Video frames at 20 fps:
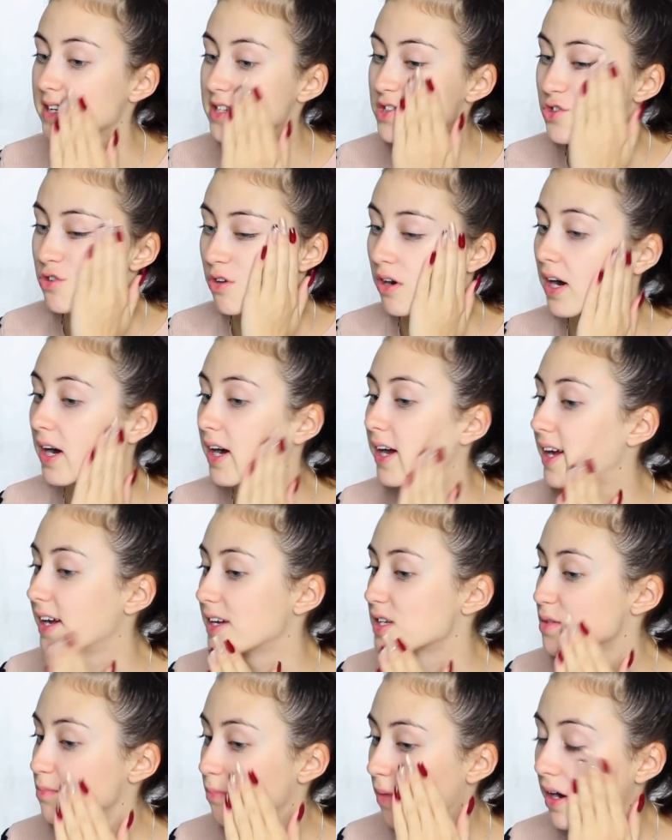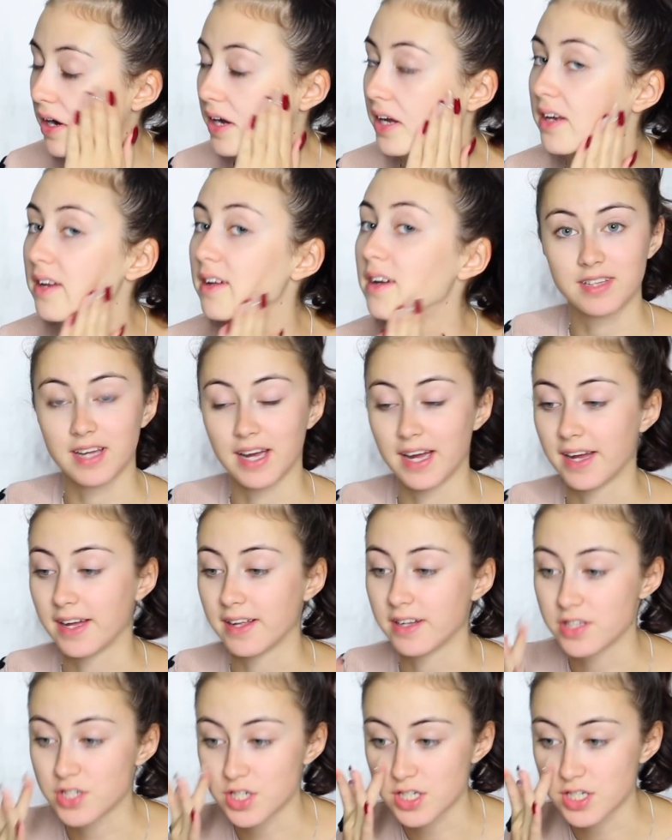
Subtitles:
as dry as mine, then